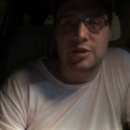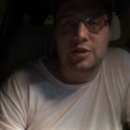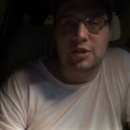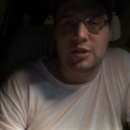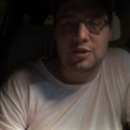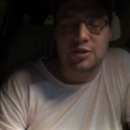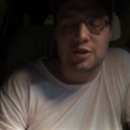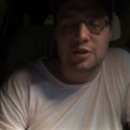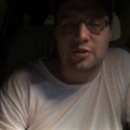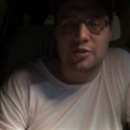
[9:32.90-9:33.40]

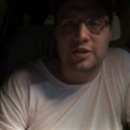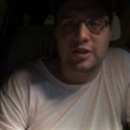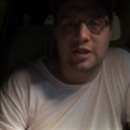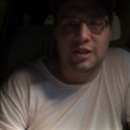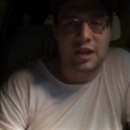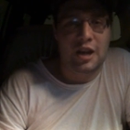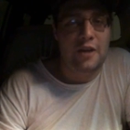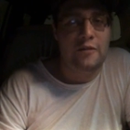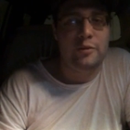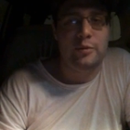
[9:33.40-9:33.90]
certain things.
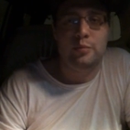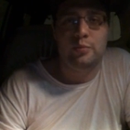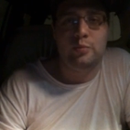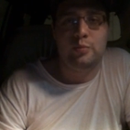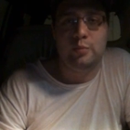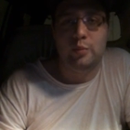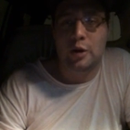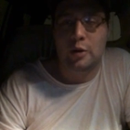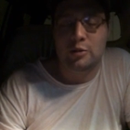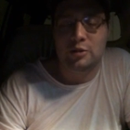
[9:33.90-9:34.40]
I haven't
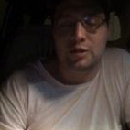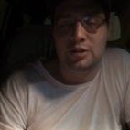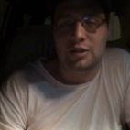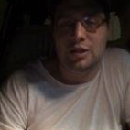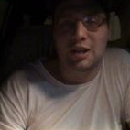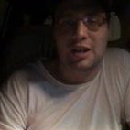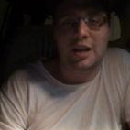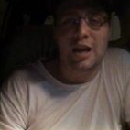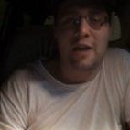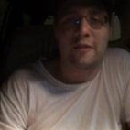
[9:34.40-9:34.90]
posted a
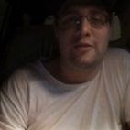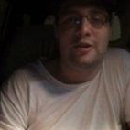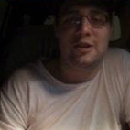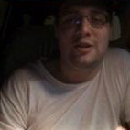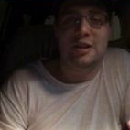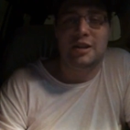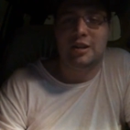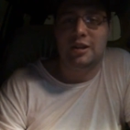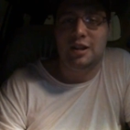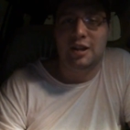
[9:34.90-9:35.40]
lot. I haven't
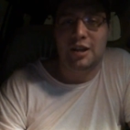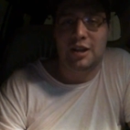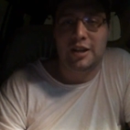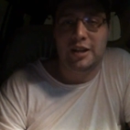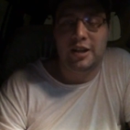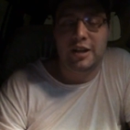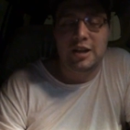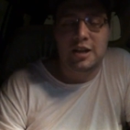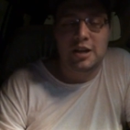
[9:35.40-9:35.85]
done a lot.